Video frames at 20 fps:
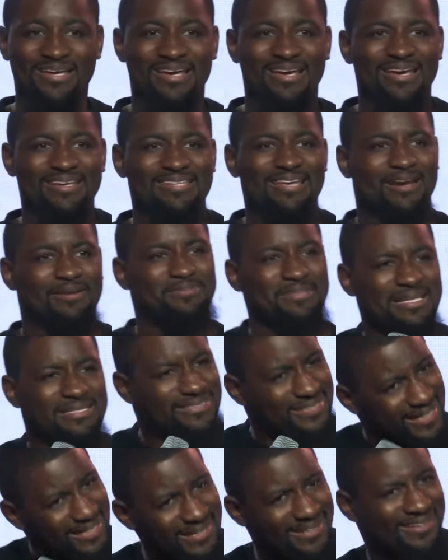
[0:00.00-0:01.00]
He said to him, said,
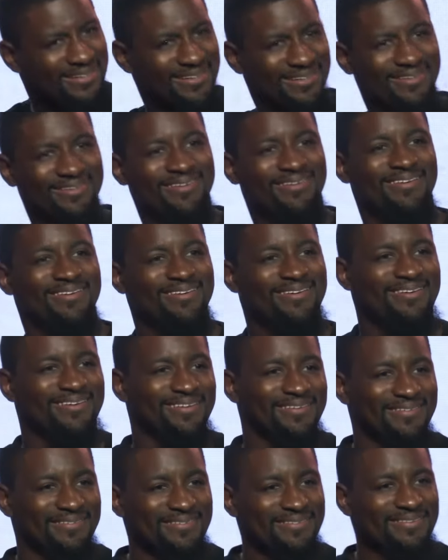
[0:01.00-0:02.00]
See,
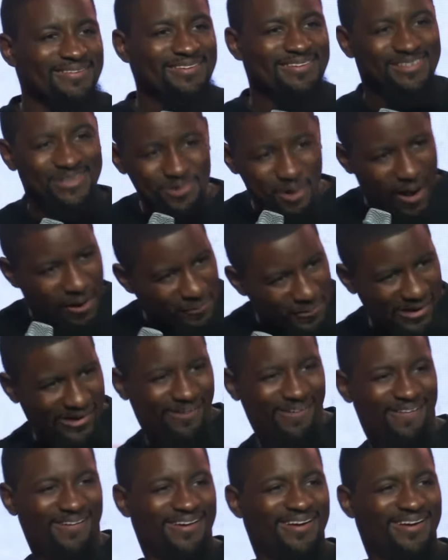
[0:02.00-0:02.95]
you are well.